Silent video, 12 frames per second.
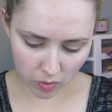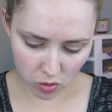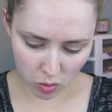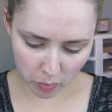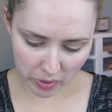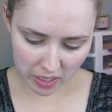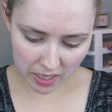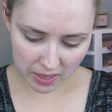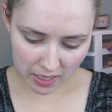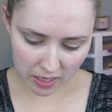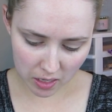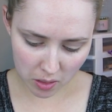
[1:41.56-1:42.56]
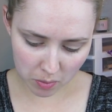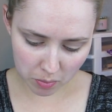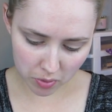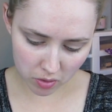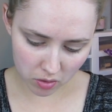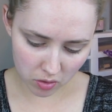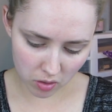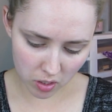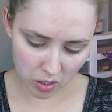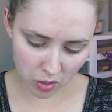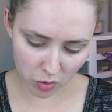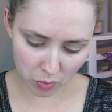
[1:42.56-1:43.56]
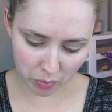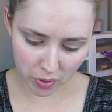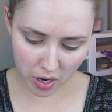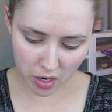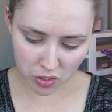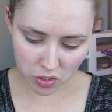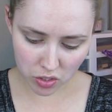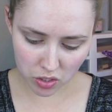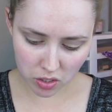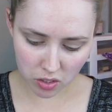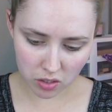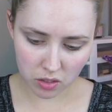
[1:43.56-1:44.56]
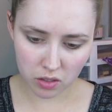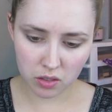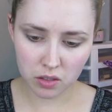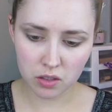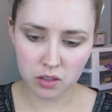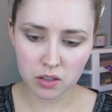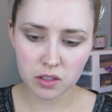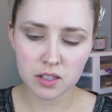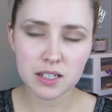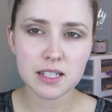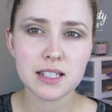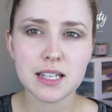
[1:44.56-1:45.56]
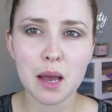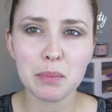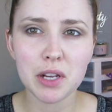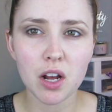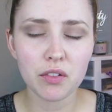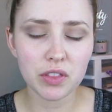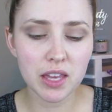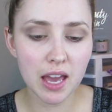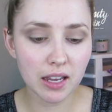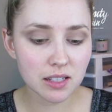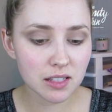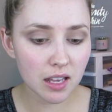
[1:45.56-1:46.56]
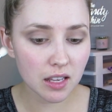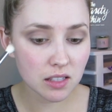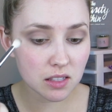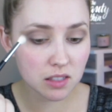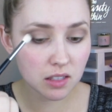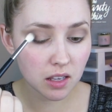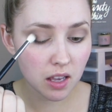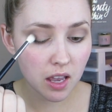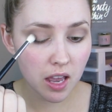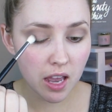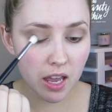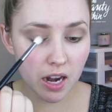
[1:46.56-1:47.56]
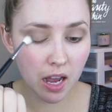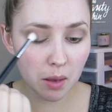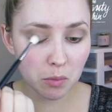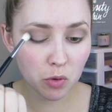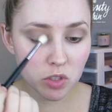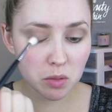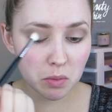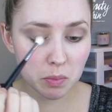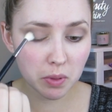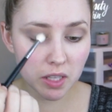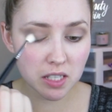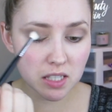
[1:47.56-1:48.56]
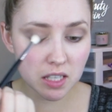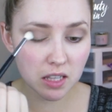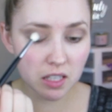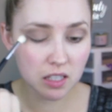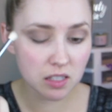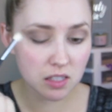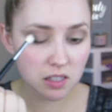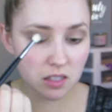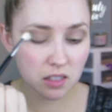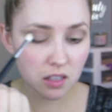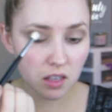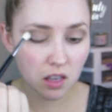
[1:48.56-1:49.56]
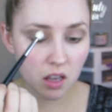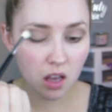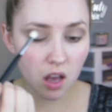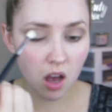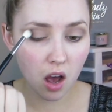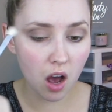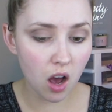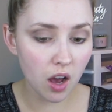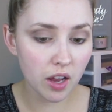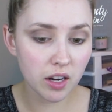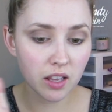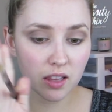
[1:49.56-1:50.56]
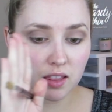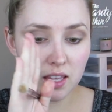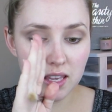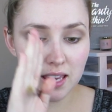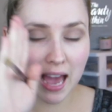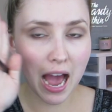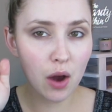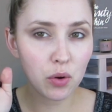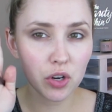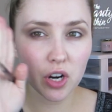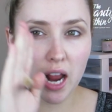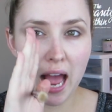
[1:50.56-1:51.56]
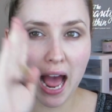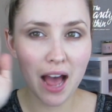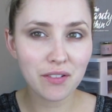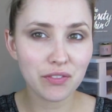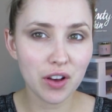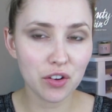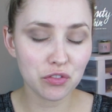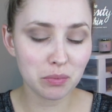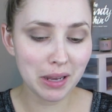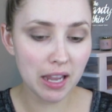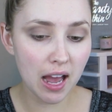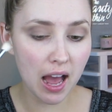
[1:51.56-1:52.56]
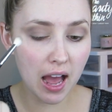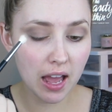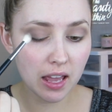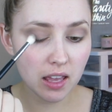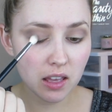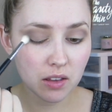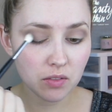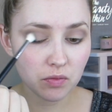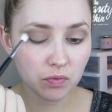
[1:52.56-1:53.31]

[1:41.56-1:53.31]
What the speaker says: So picking that up on another brush, tapping off the excess. And I'm going to be placing this on the outer half of my eye.